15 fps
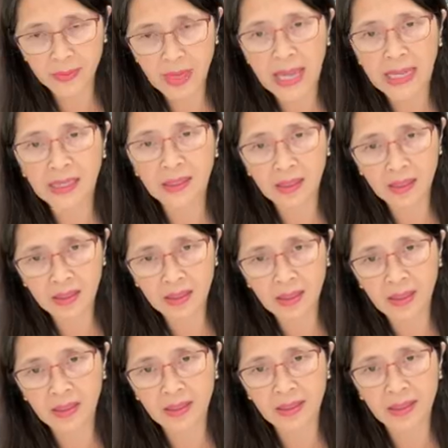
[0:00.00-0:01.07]
under
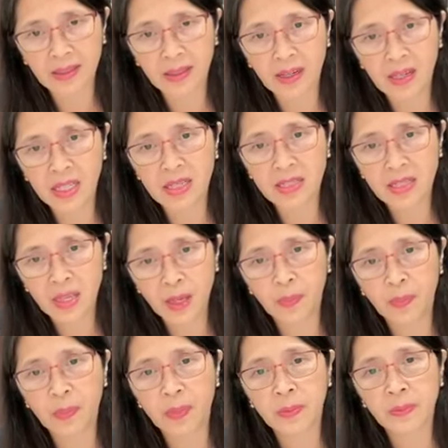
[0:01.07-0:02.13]
the leadership
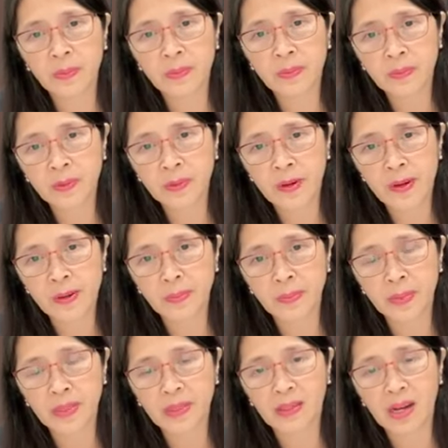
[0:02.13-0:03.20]

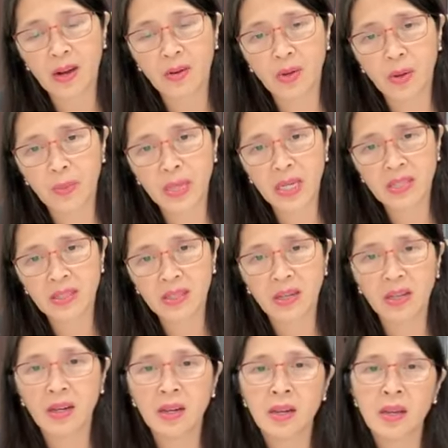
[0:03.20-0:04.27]
from our
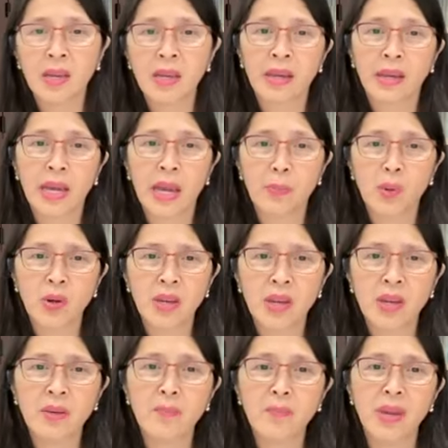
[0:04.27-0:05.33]
minister.
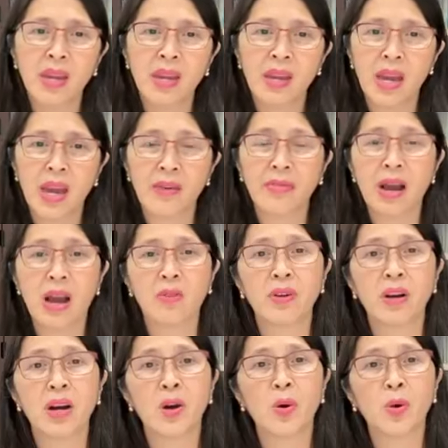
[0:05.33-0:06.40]
Cambodia may have
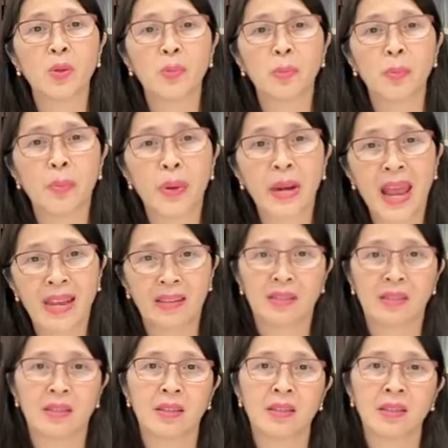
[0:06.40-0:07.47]
our own
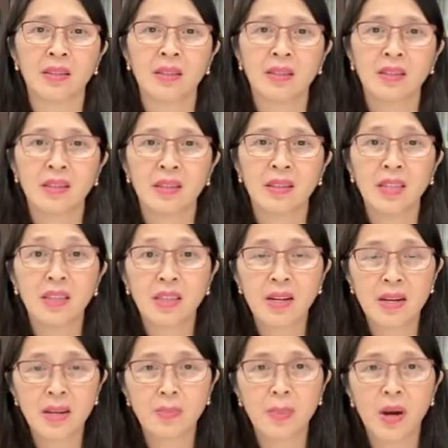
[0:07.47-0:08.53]
brand in
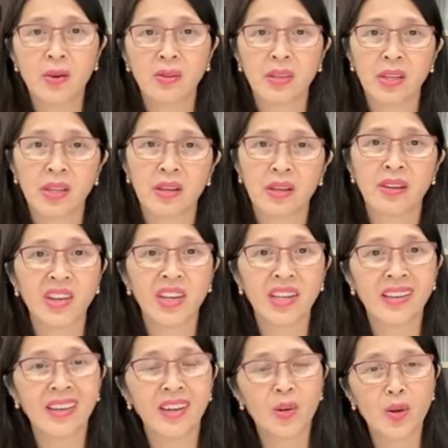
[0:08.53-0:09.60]
terms of the green
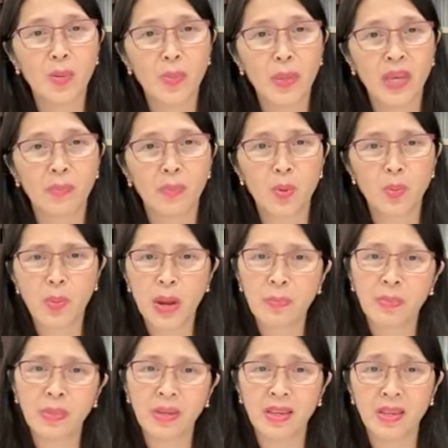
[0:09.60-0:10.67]
economy.
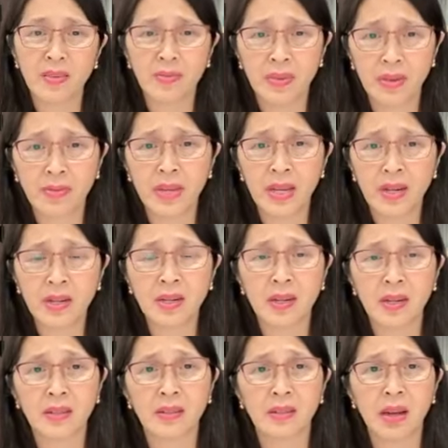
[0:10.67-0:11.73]
Probably we will
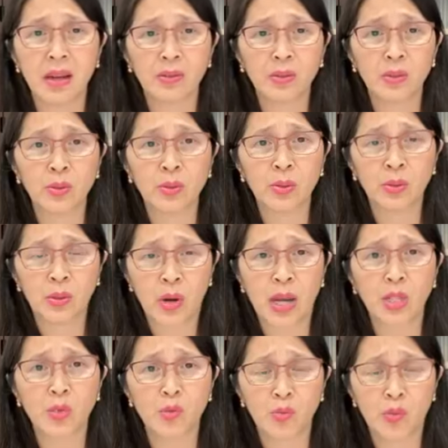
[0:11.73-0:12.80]
have to try
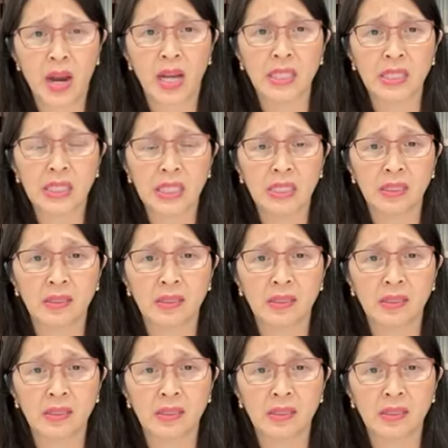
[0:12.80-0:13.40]
to find